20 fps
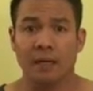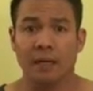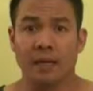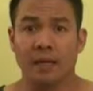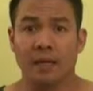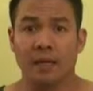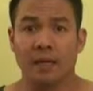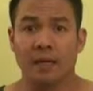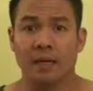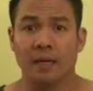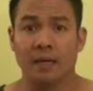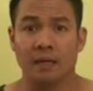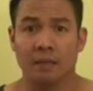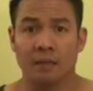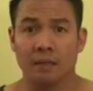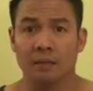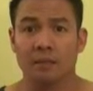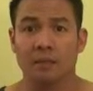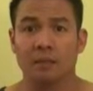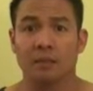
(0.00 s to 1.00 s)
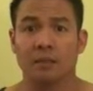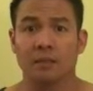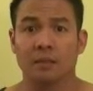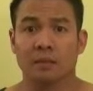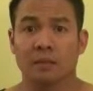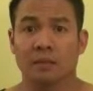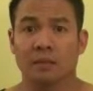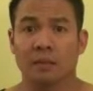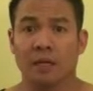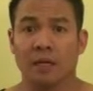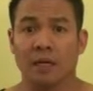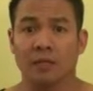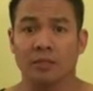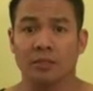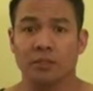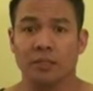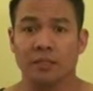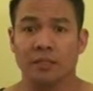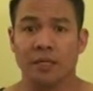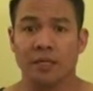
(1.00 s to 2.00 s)
and I'll
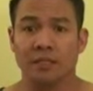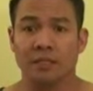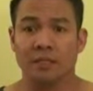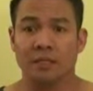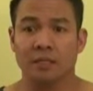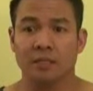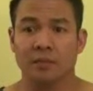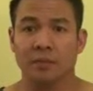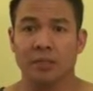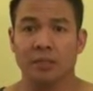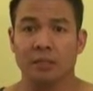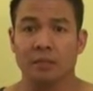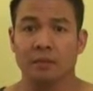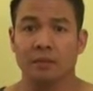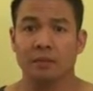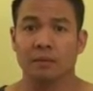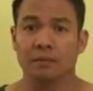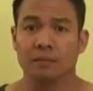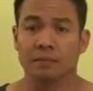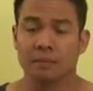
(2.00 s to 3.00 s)
see you guys next week.